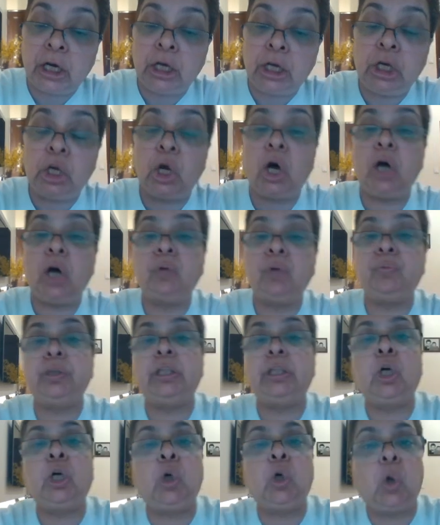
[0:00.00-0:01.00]
along with
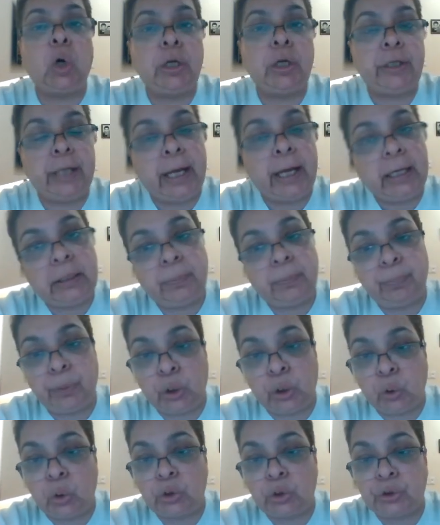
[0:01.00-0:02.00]
the contact
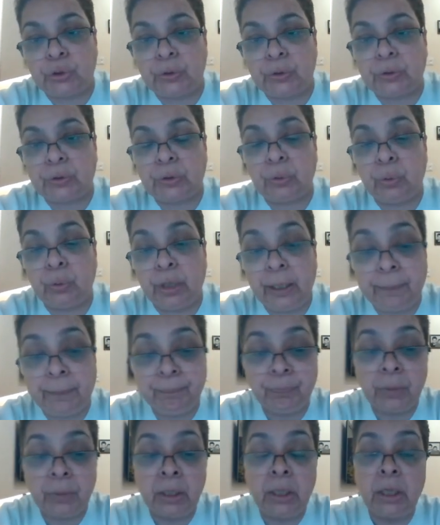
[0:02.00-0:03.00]
precautions. Okay,
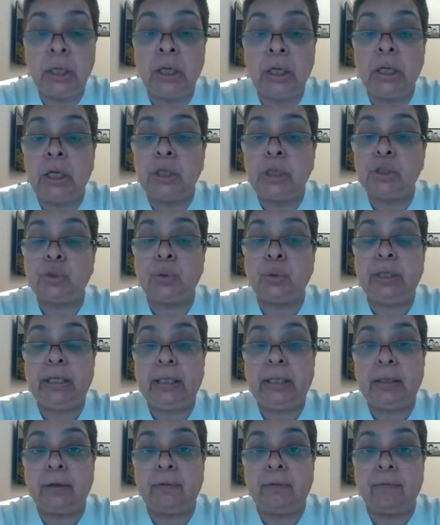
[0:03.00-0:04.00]
so
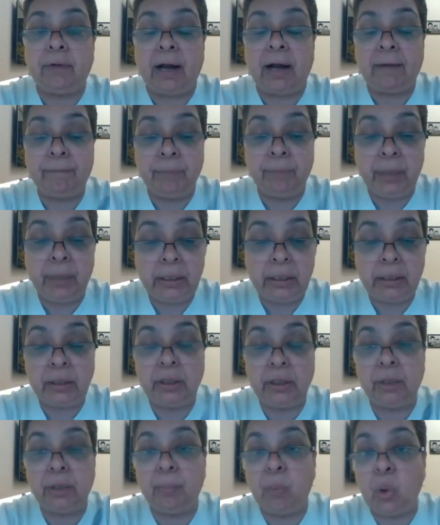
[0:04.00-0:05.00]
I've made a
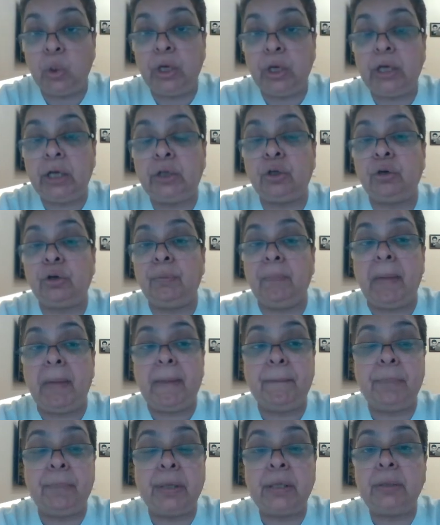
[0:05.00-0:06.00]
mnemonic to
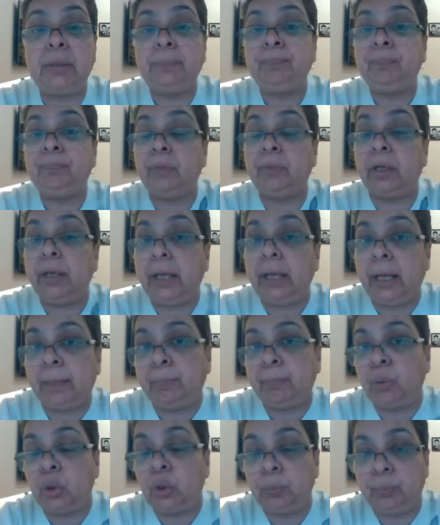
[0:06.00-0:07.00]
remember the
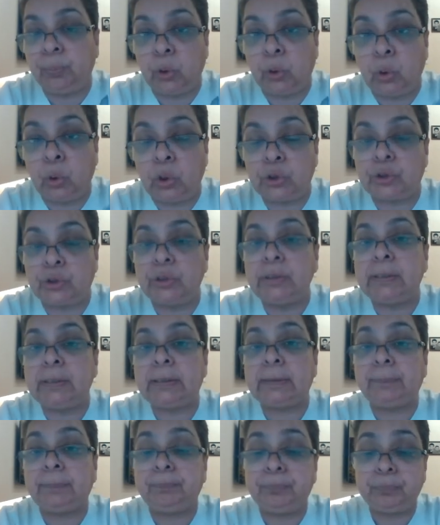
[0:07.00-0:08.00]
airborne
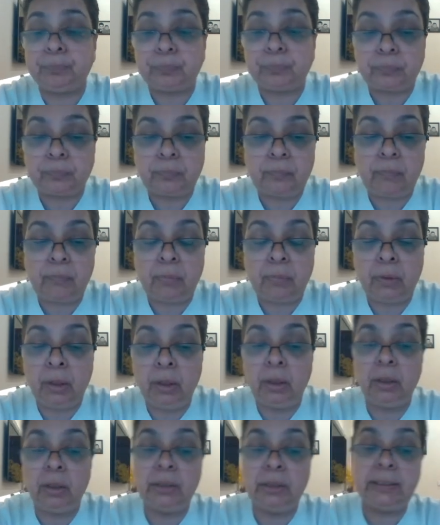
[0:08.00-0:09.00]
precautions,
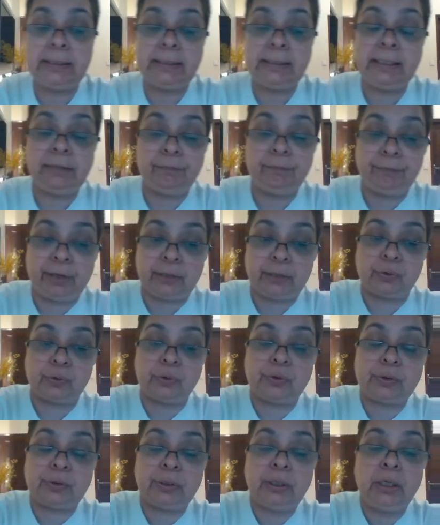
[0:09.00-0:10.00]

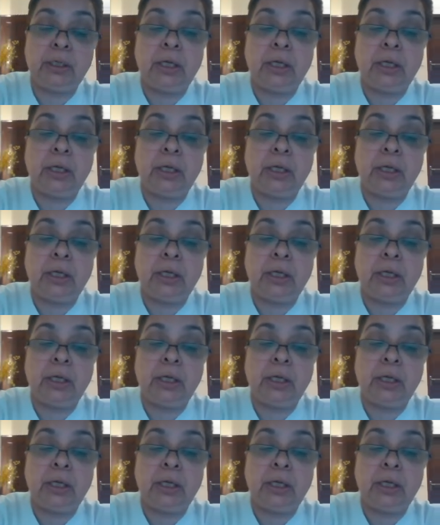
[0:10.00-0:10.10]
disinfections.